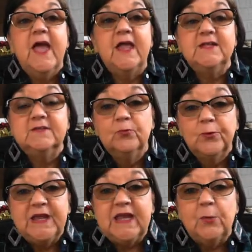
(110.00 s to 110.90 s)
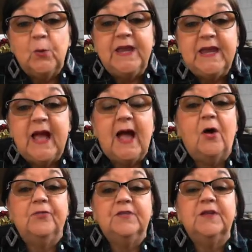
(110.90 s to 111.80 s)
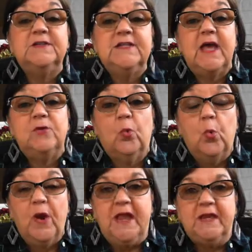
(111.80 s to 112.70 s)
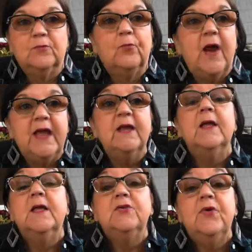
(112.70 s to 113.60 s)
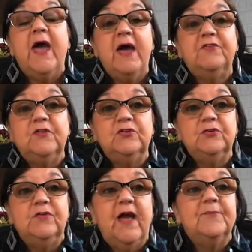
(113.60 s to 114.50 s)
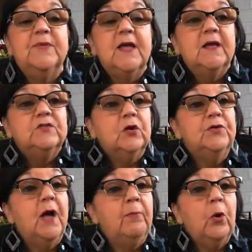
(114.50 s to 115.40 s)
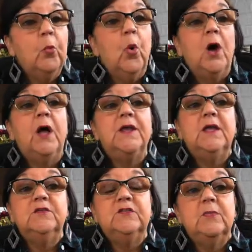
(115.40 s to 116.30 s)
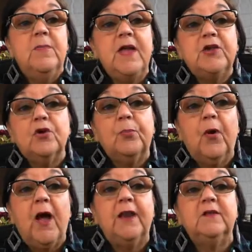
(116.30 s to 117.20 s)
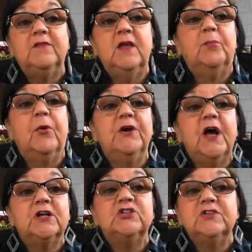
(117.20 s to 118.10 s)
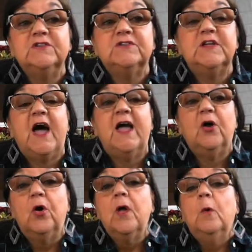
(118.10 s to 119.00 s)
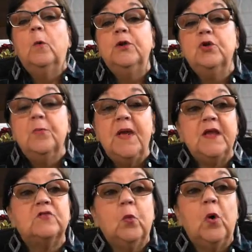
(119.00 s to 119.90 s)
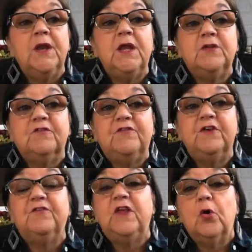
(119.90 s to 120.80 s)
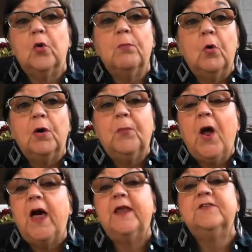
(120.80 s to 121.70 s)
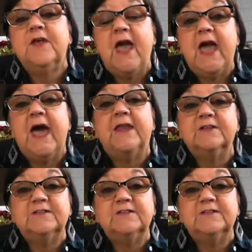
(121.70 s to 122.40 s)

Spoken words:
and weed out the dead weight, right? You have to do that. So number one is to make your products in production style where you make 20 to 50 or more products at a